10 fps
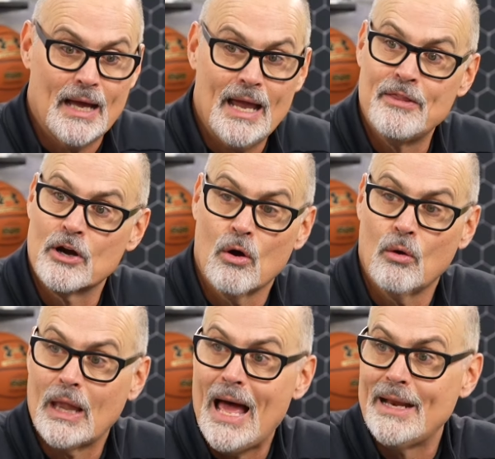and O
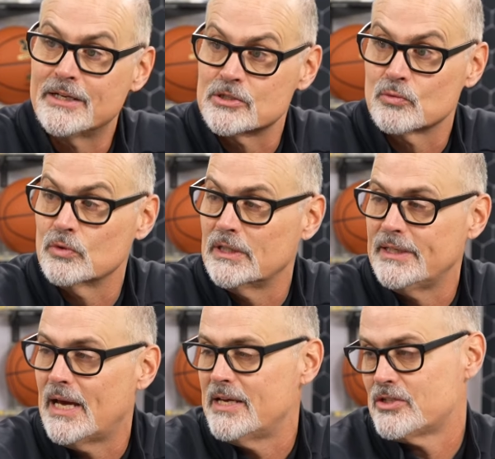line does a really
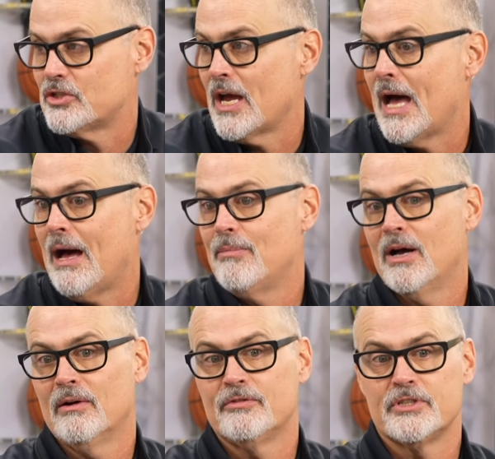nice job
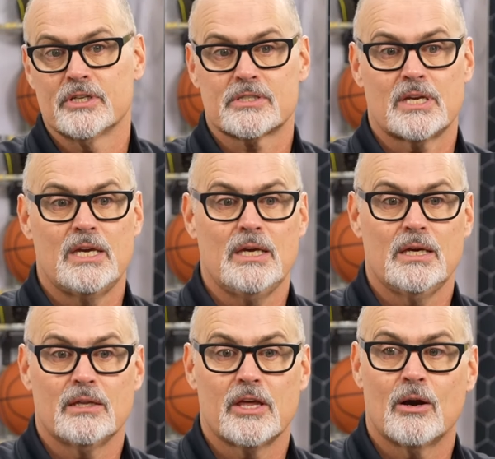of just
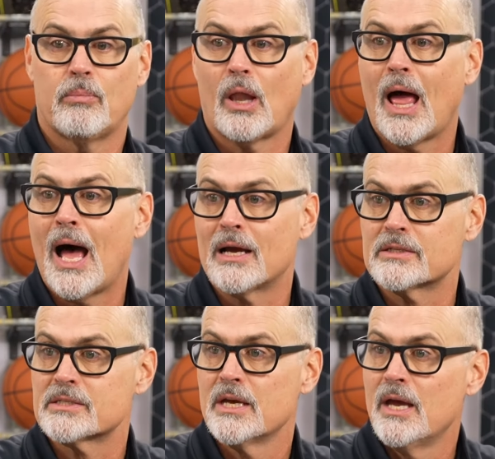keying their
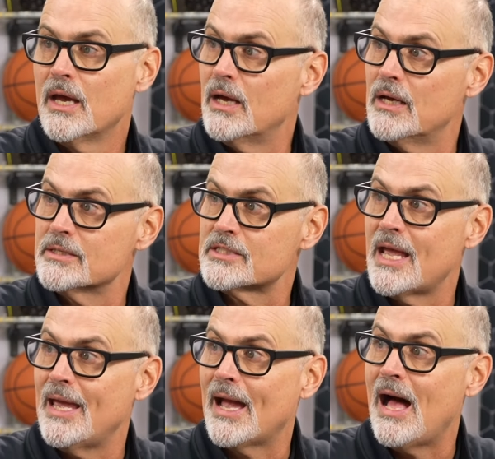blocks blocks, uh,
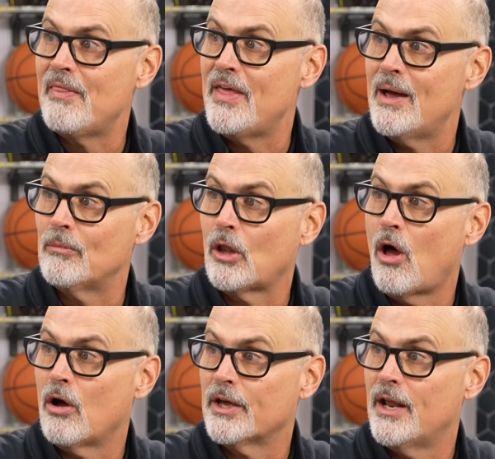staying on them
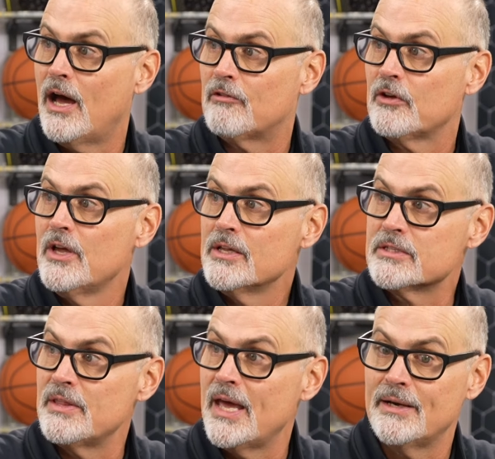long enough
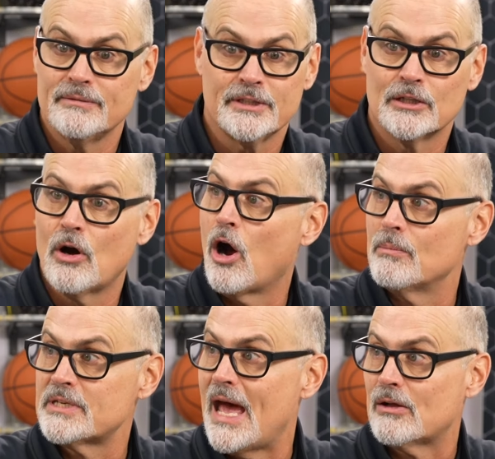to then, you know,
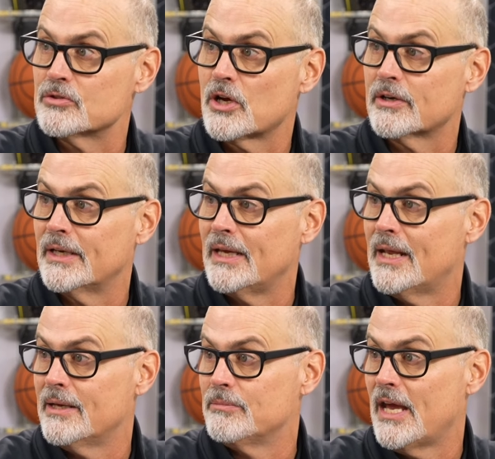arm tackles aren't going to
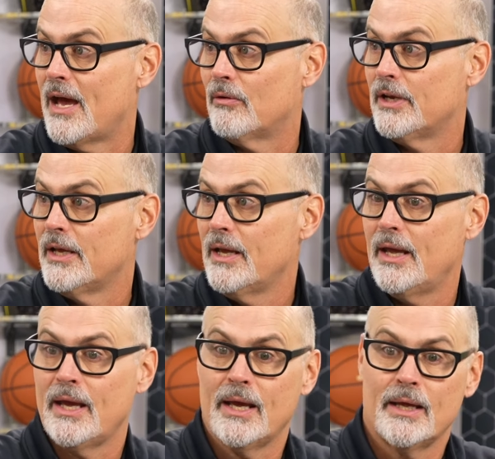get him down.
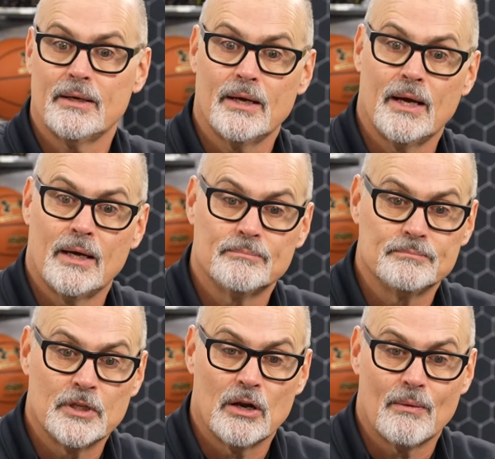And um,
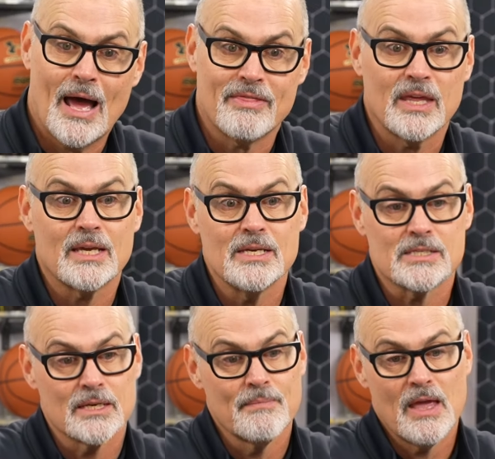you know, I think
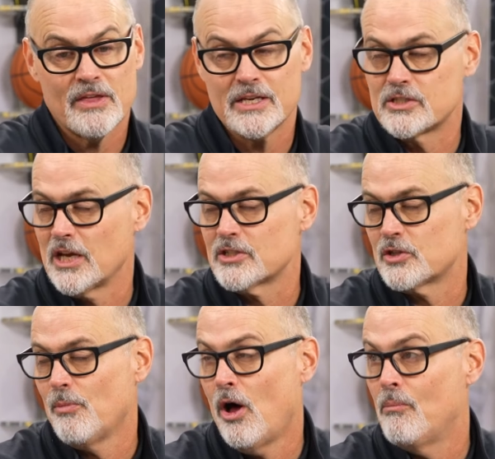he's I think he's touched
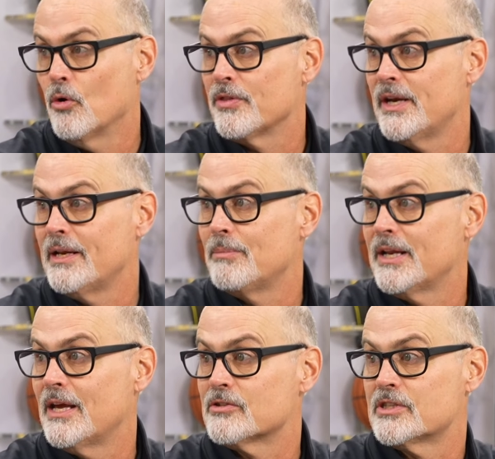the ball more than
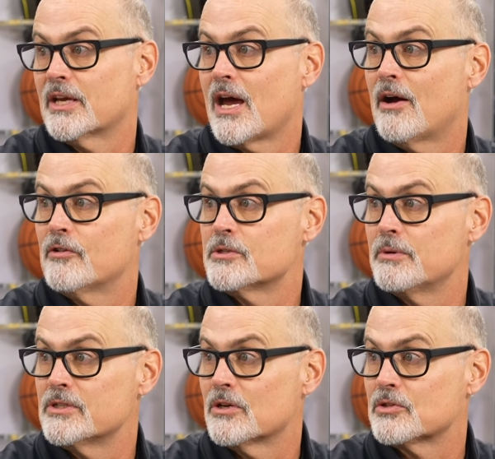anybody else in the conference,
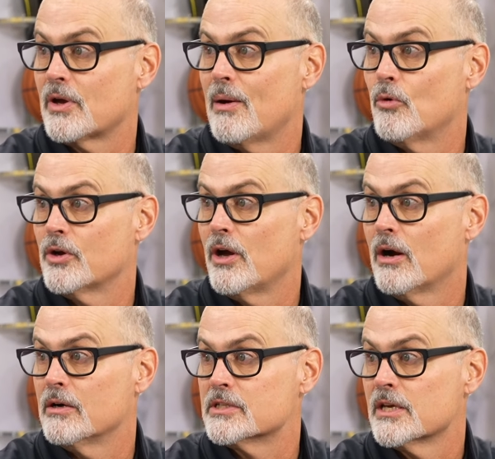but he's also got more
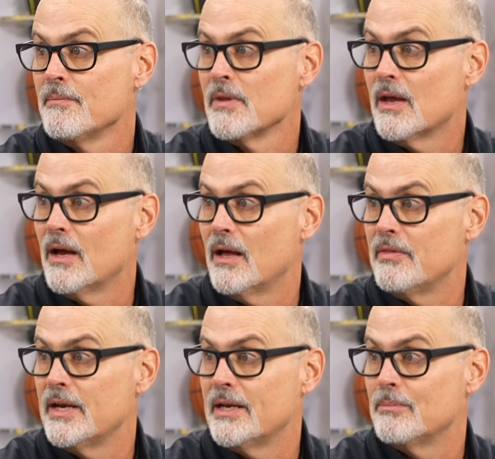yards uh,
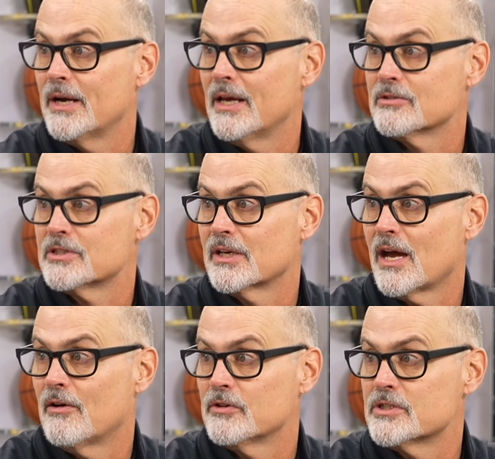than anybody else in the
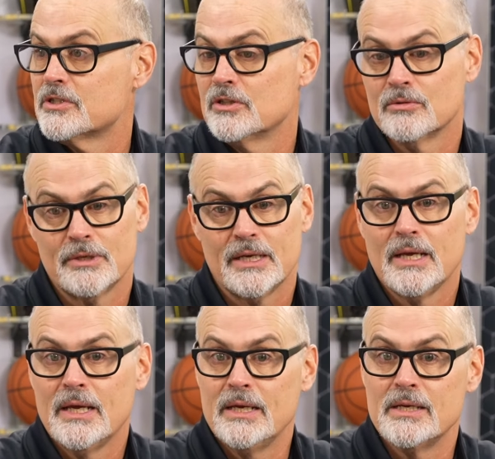conference too. But
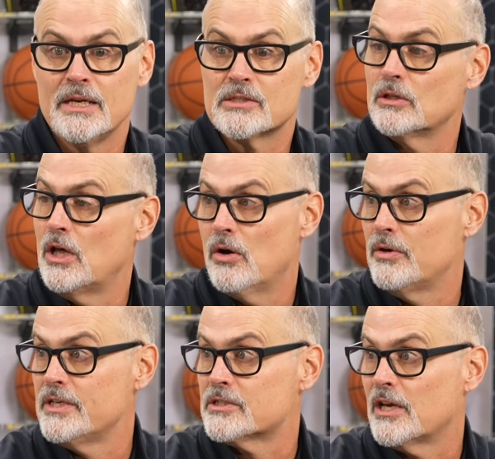he, he's a
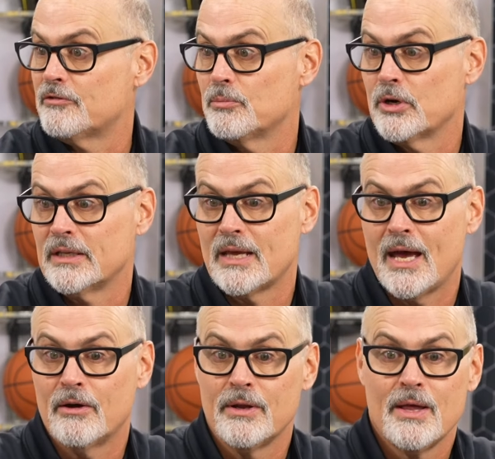load. He's tough to bring
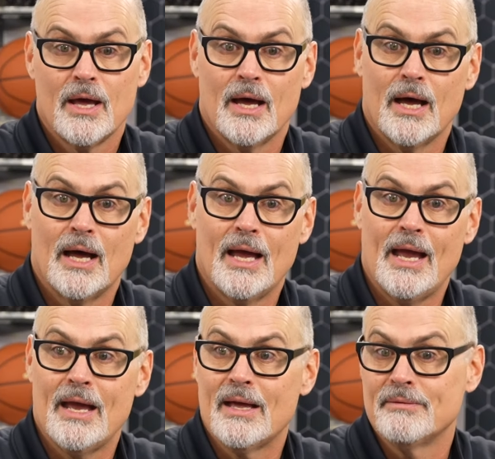down,
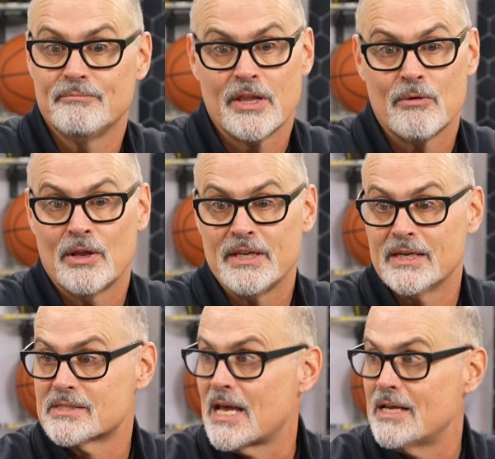uh, and they run the
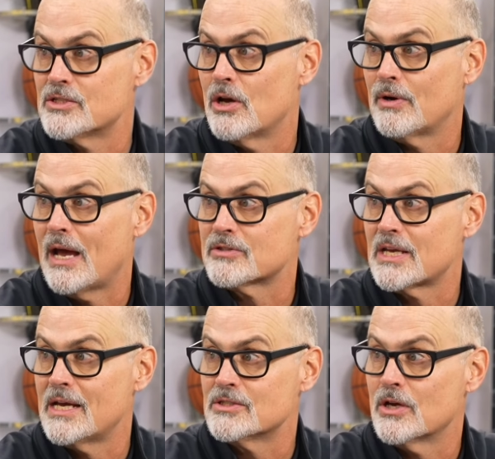inside zone,
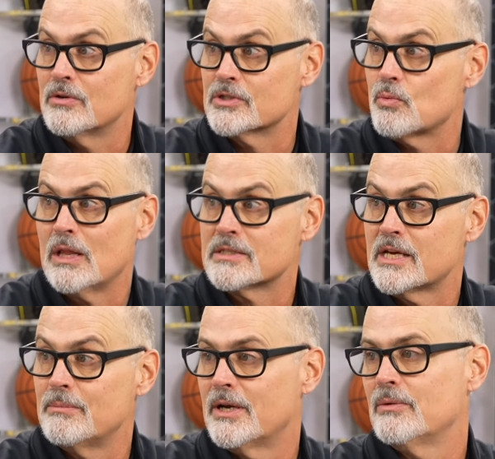outside zone as well as
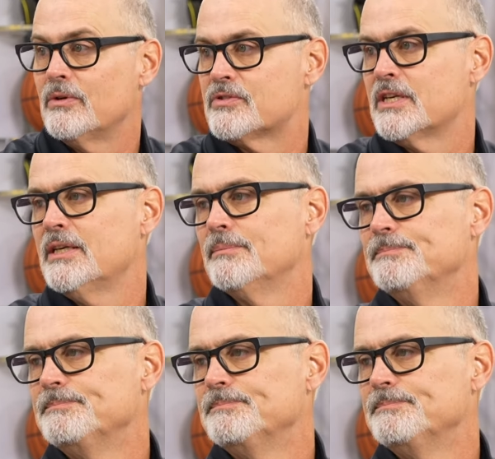anybody we've seen.